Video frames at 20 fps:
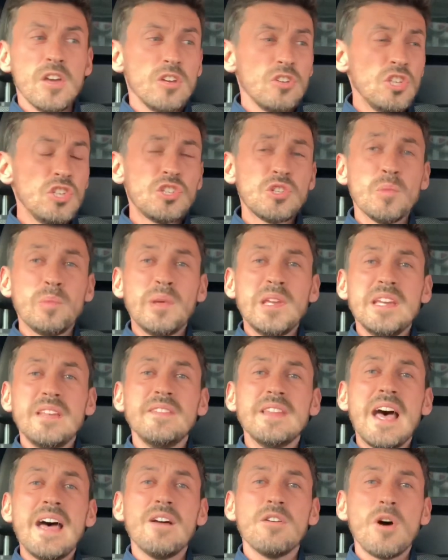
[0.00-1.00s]
You should be in
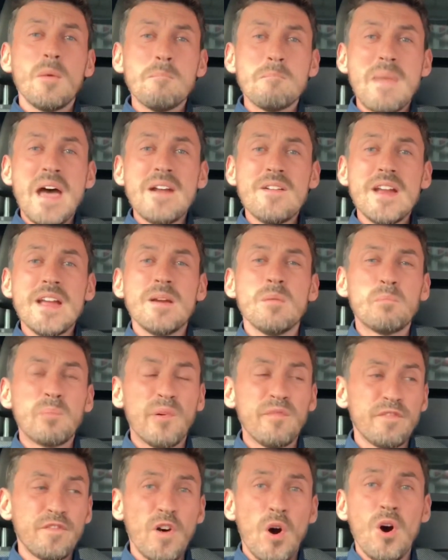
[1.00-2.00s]
there on merit and
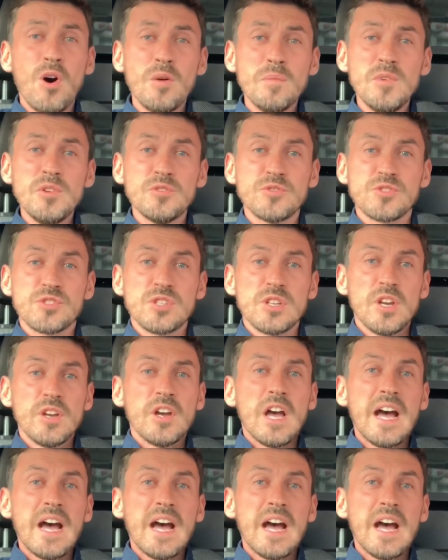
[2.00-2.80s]
performance.